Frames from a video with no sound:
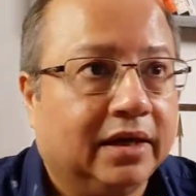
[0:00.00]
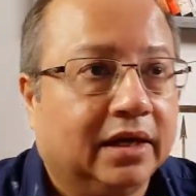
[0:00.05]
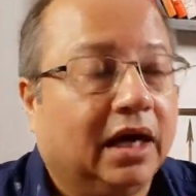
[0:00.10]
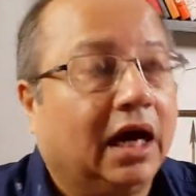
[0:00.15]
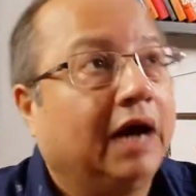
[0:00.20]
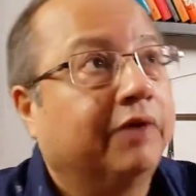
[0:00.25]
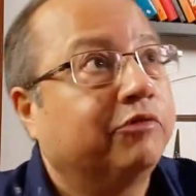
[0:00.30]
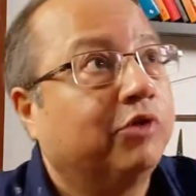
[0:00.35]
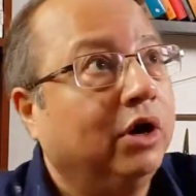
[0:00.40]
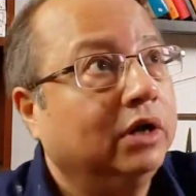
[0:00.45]

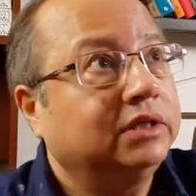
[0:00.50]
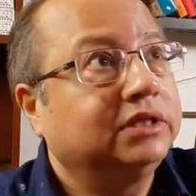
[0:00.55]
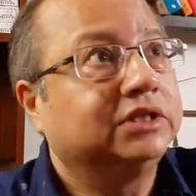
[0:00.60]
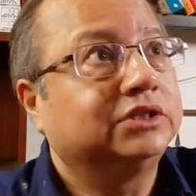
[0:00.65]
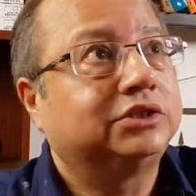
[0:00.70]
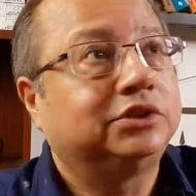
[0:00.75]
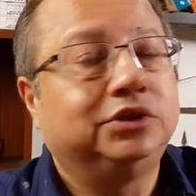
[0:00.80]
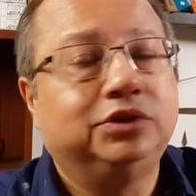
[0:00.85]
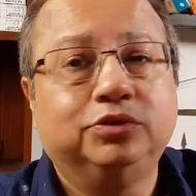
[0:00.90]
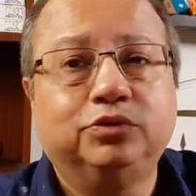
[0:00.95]
I've got
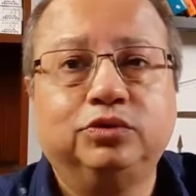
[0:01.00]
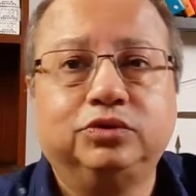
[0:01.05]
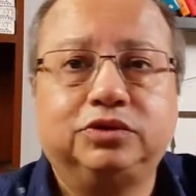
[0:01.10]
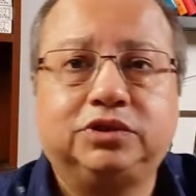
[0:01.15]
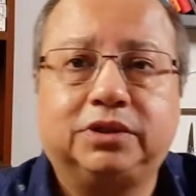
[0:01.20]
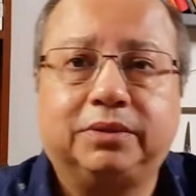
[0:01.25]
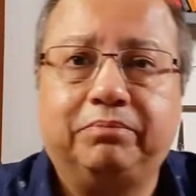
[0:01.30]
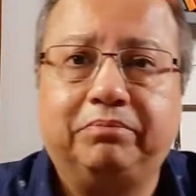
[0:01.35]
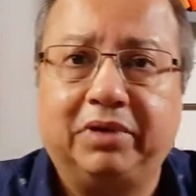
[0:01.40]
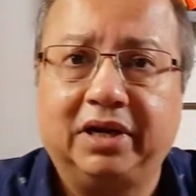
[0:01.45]
this
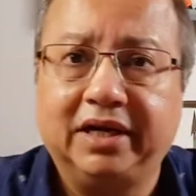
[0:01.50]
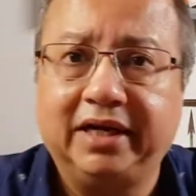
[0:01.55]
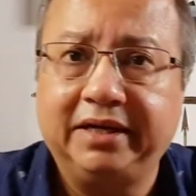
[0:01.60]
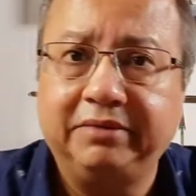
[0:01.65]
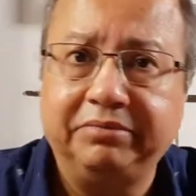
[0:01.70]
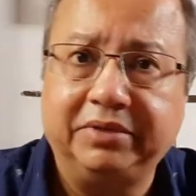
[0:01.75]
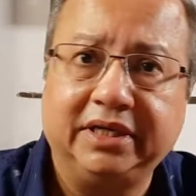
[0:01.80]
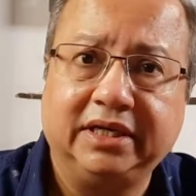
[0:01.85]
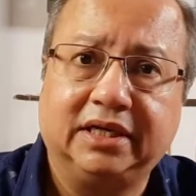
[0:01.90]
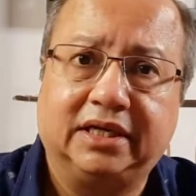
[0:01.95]
huge
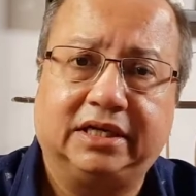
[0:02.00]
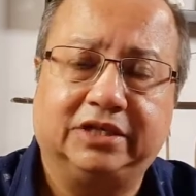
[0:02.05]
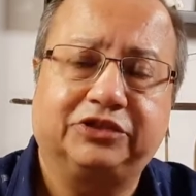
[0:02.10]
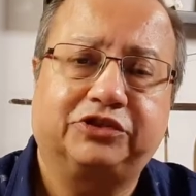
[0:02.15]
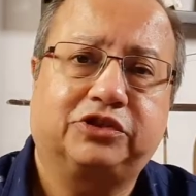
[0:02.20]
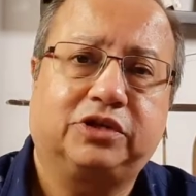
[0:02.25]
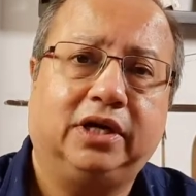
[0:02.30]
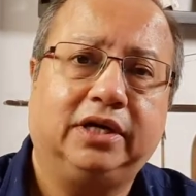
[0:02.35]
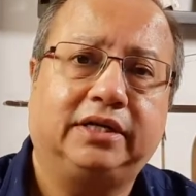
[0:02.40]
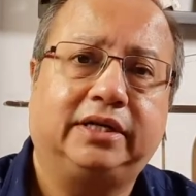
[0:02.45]
building being
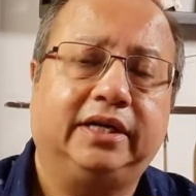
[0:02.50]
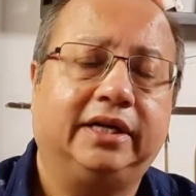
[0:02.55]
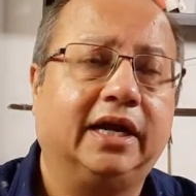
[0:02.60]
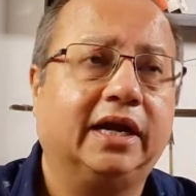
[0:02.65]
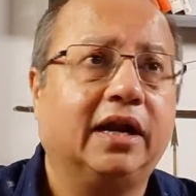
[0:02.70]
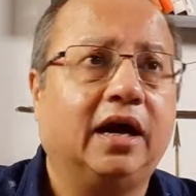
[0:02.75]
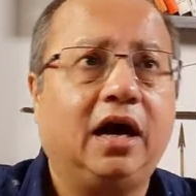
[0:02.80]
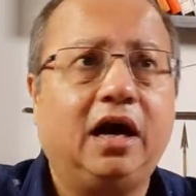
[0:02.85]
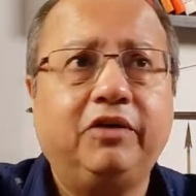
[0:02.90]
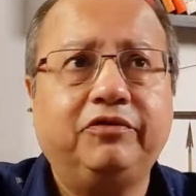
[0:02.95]
constructed,
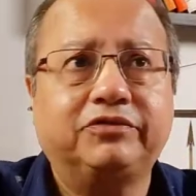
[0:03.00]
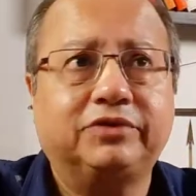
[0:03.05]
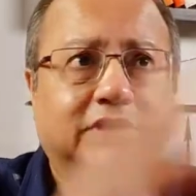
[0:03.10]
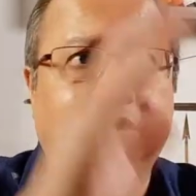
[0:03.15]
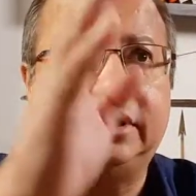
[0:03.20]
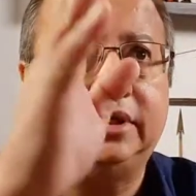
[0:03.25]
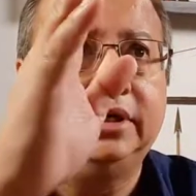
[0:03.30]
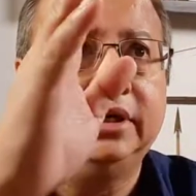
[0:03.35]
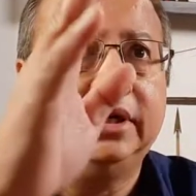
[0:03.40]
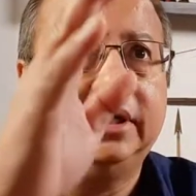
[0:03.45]
and
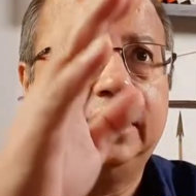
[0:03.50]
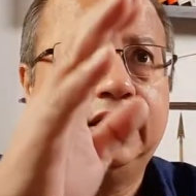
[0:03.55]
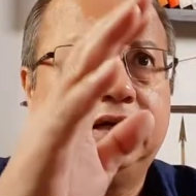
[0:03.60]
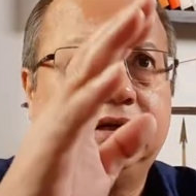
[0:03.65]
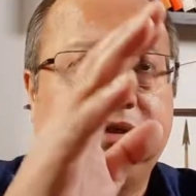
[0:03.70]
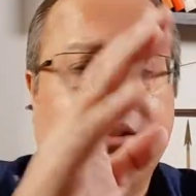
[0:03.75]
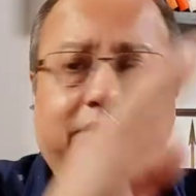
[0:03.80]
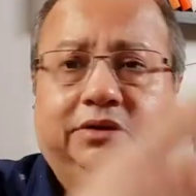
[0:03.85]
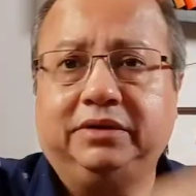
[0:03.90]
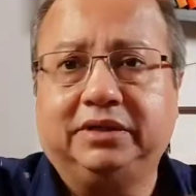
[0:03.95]
after,
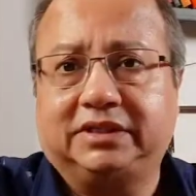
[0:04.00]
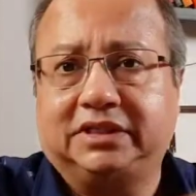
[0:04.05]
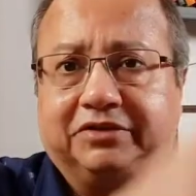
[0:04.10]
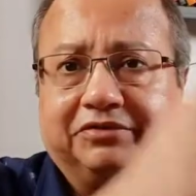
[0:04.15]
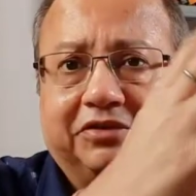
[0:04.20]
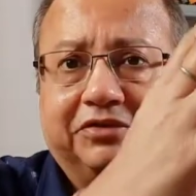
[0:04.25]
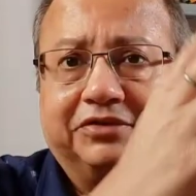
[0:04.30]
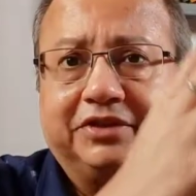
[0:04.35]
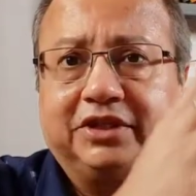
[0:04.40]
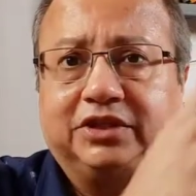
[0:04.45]
it's a
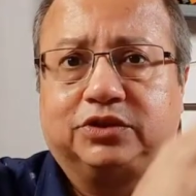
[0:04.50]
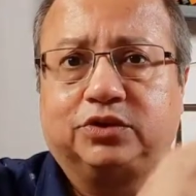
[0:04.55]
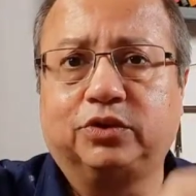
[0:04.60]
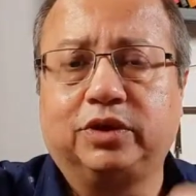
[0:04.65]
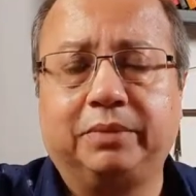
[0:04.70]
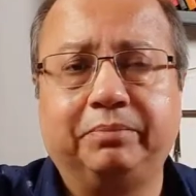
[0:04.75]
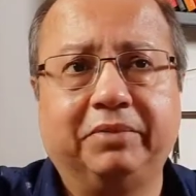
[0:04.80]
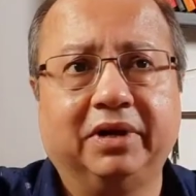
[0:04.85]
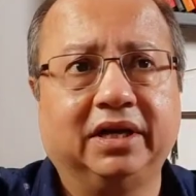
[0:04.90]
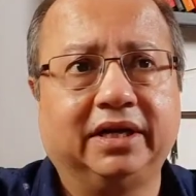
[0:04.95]

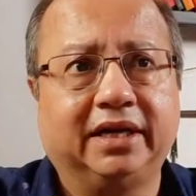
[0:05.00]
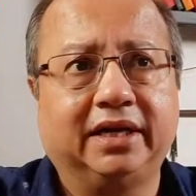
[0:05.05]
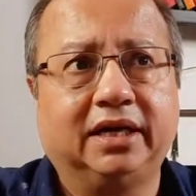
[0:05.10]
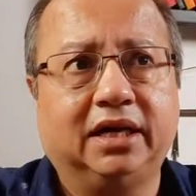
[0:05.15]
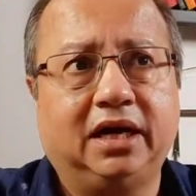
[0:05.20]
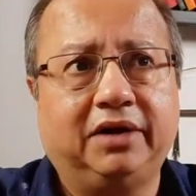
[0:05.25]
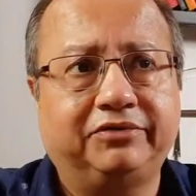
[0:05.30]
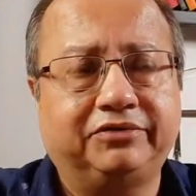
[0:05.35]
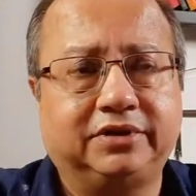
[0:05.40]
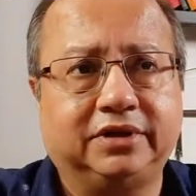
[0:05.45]
50-story building, and
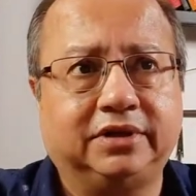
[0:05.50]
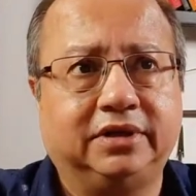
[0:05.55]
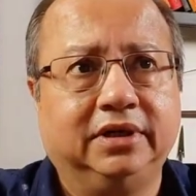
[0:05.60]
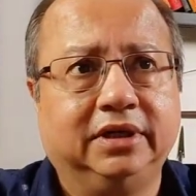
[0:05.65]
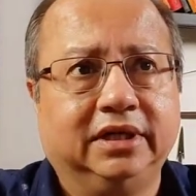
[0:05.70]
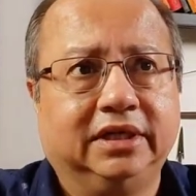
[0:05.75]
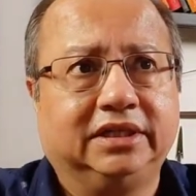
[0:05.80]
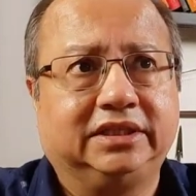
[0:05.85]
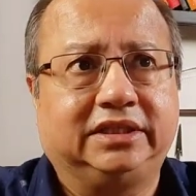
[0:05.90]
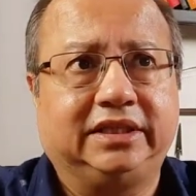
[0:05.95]

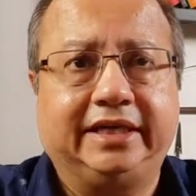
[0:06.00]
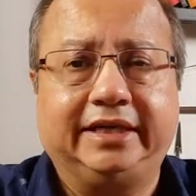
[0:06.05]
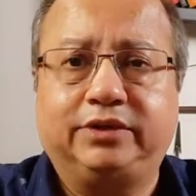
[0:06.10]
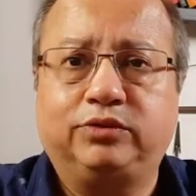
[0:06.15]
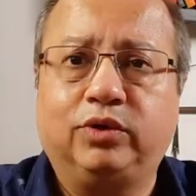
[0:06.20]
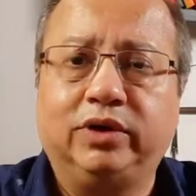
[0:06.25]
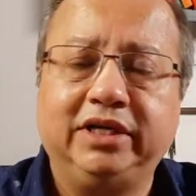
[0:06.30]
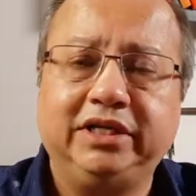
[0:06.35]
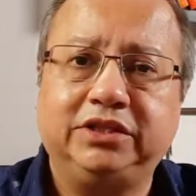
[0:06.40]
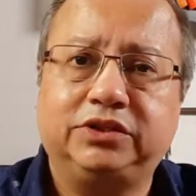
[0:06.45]
after, say,
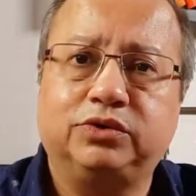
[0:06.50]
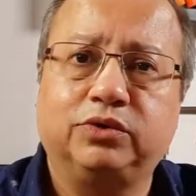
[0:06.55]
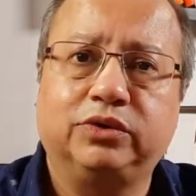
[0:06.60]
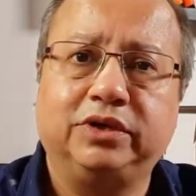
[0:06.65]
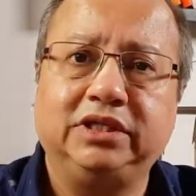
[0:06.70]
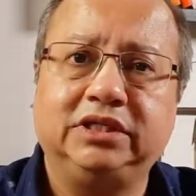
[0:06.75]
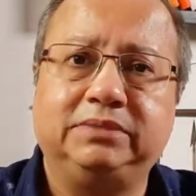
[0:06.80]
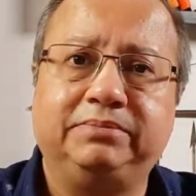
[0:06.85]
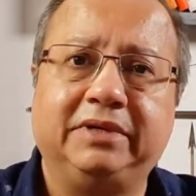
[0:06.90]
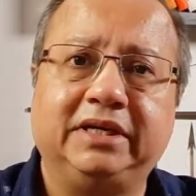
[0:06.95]
20
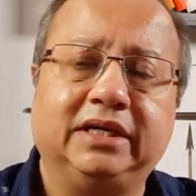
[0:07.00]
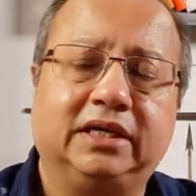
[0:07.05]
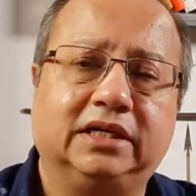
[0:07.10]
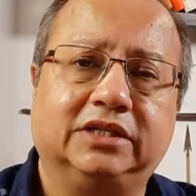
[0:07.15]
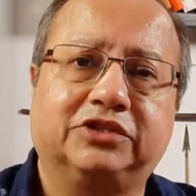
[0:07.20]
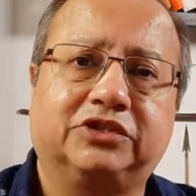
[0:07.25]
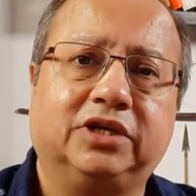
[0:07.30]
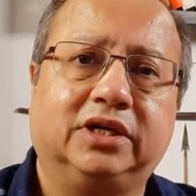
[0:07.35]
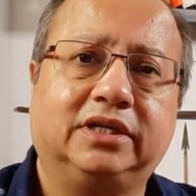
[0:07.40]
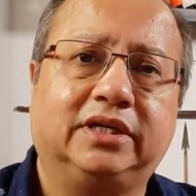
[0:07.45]
stories being
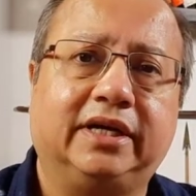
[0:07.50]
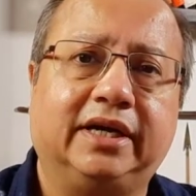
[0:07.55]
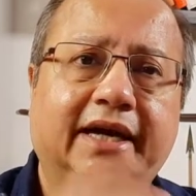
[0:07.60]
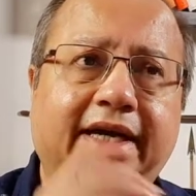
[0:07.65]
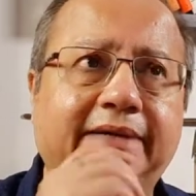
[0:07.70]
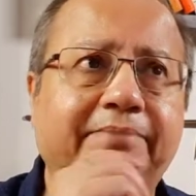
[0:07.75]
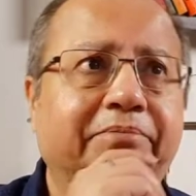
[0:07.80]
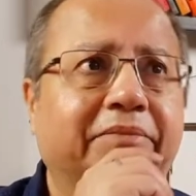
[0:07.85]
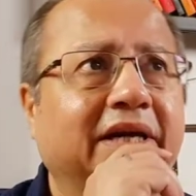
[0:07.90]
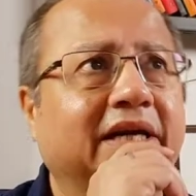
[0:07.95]
constructed,
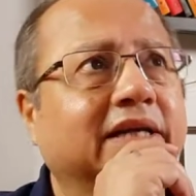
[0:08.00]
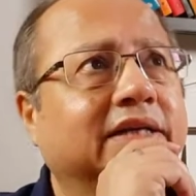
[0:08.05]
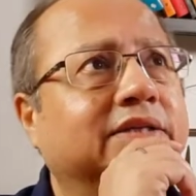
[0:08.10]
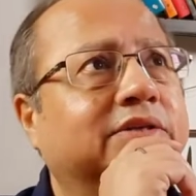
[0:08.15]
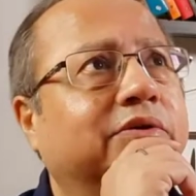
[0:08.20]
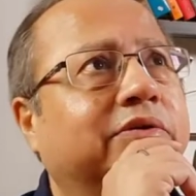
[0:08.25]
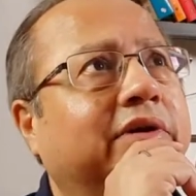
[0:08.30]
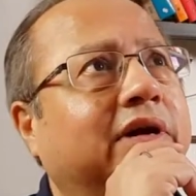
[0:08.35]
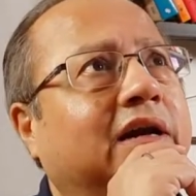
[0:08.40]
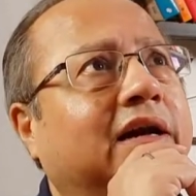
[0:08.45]
I begin
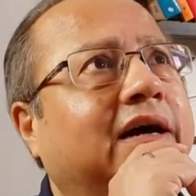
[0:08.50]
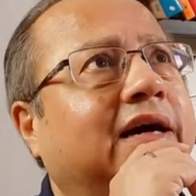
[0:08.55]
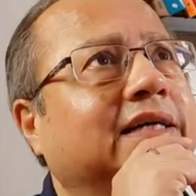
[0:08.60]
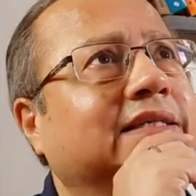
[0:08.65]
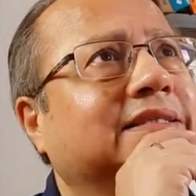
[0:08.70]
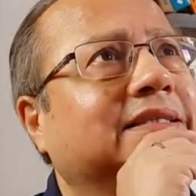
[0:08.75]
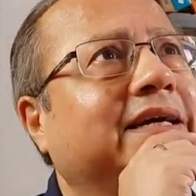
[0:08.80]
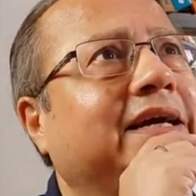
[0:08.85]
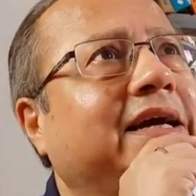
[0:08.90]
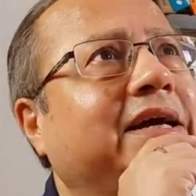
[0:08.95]
to
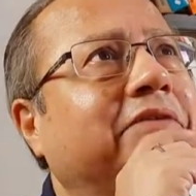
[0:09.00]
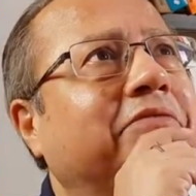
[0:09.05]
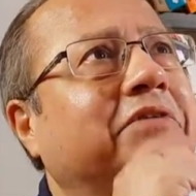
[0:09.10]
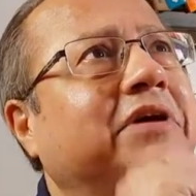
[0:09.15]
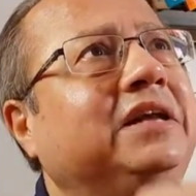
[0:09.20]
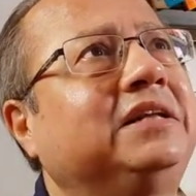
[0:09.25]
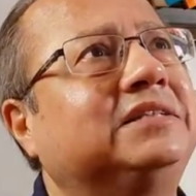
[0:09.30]
realize, hey, wait a